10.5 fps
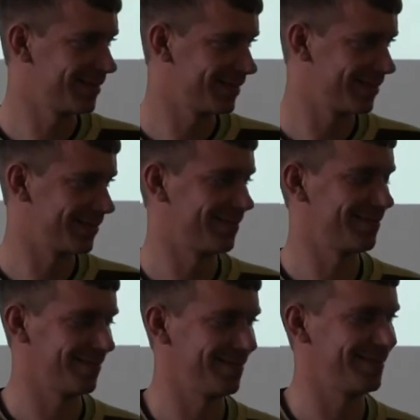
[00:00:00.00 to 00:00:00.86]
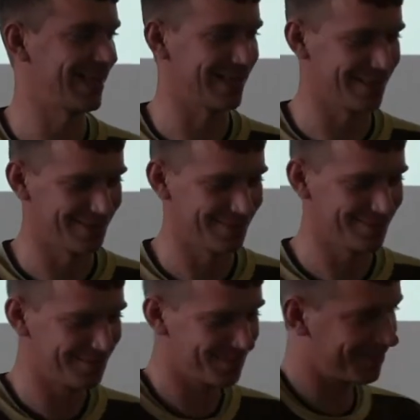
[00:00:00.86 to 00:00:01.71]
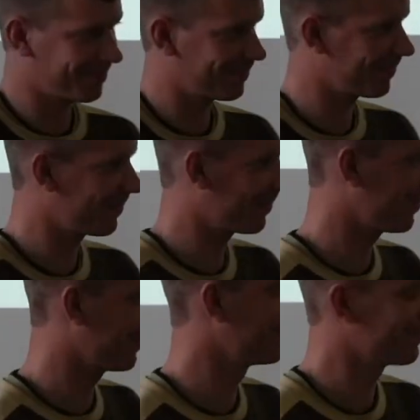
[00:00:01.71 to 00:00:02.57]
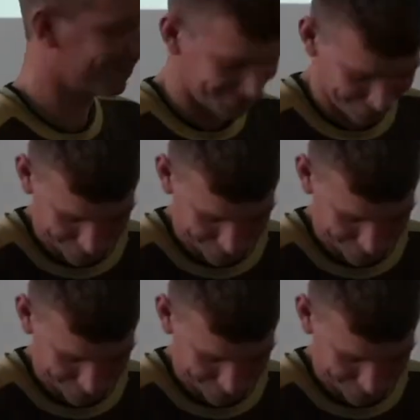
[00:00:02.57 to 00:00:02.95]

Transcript: amazing. Thank you. Thank you for sharing